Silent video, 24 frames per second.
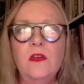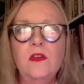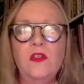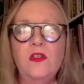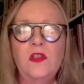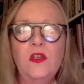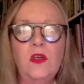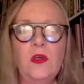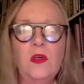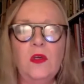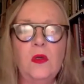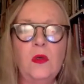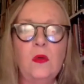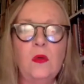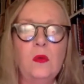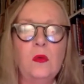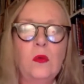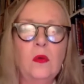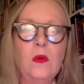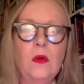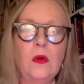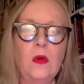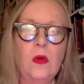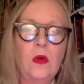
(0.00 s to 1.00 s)
Two,
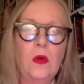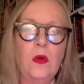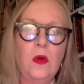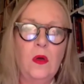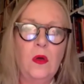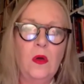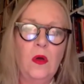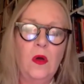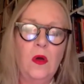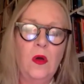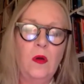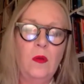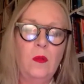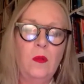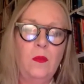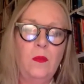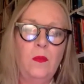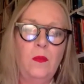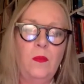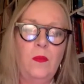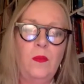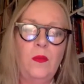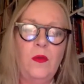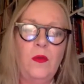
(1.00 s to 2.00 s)

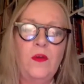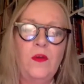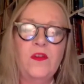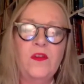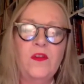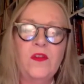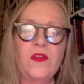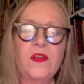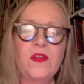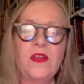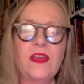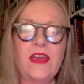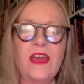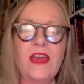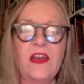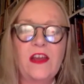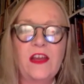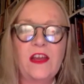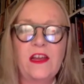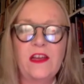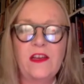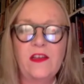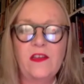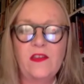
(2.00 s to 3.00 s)

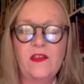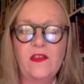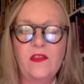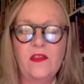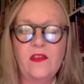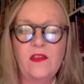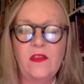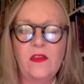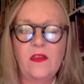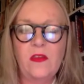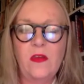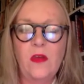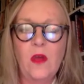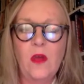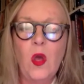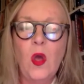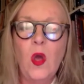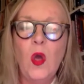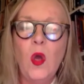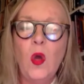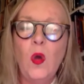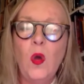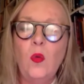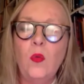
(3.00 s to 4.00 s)
Keris.
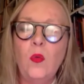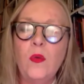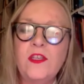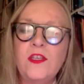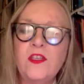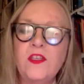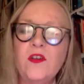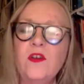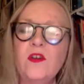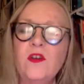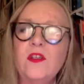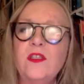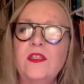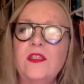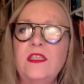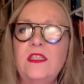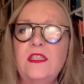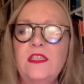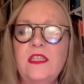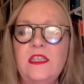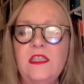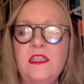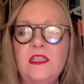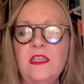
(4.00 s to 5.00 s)
We took to
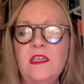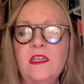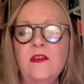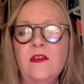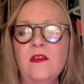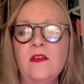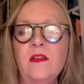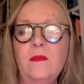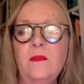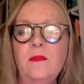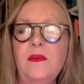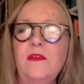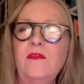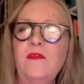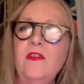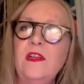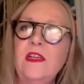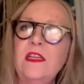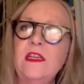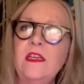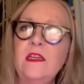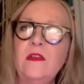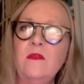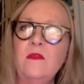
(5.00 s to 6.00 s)
sitting on the
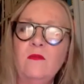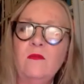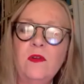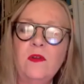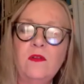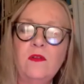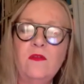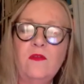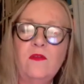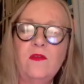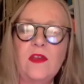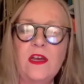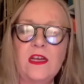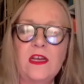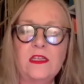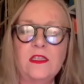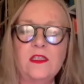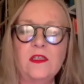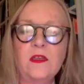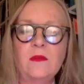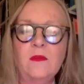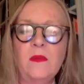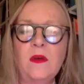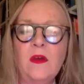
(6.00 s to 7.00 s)
pavilion roof that
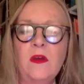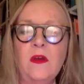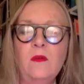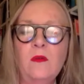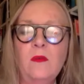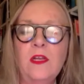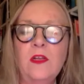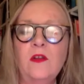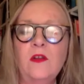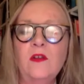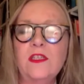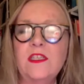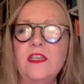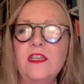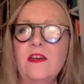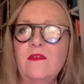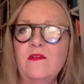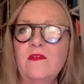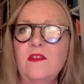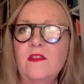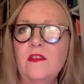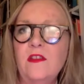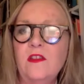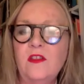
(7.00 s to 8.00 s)
summer. We looked
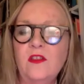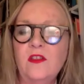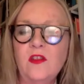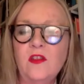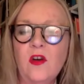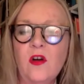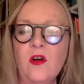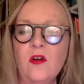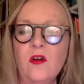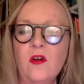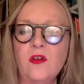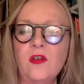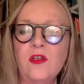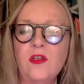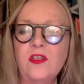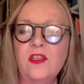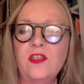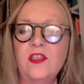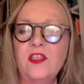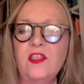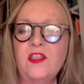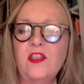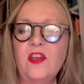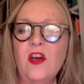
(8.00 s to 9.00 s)
after the dog,
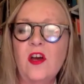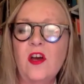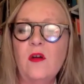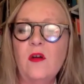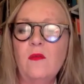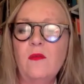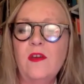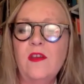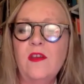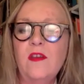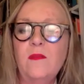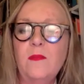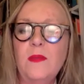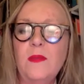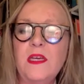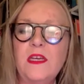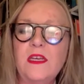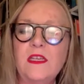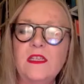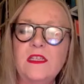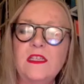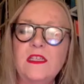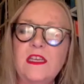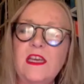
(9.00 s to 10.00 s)
to start with
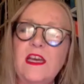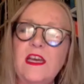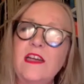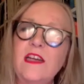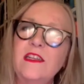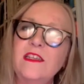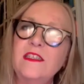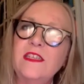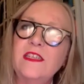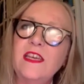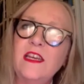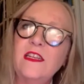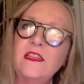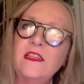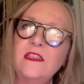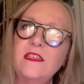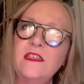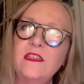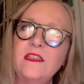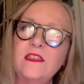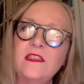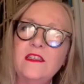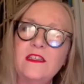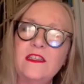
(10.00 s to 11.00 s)
because he had a
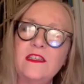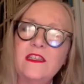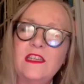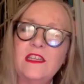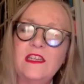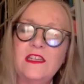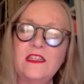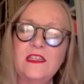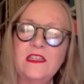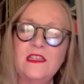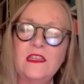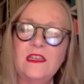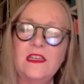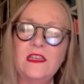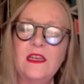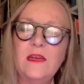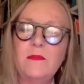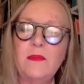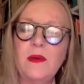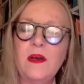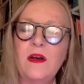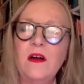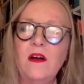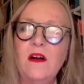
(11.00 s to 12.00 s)
tendency to
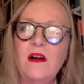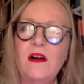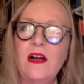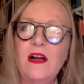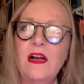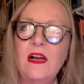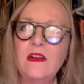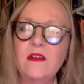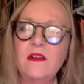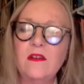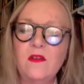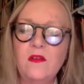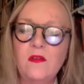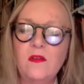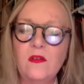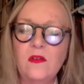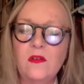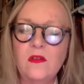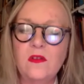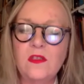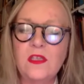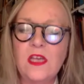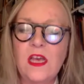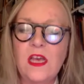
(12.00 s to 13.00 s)
nip our
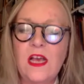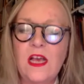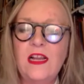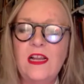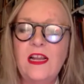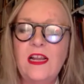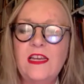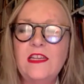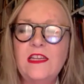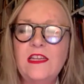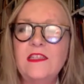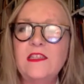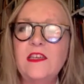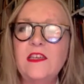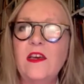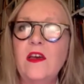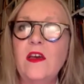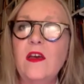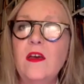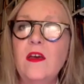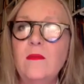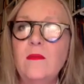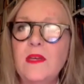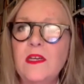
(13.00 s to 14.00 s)
ankles, later
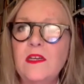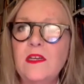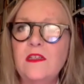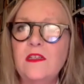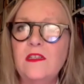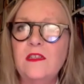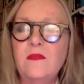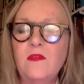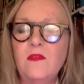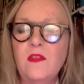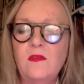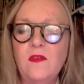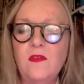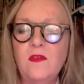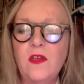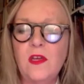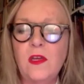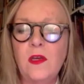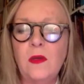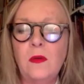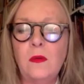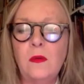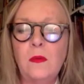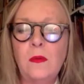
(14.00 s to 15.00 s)
because of the
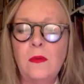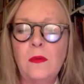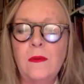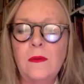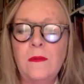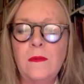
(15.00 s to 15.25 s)
view,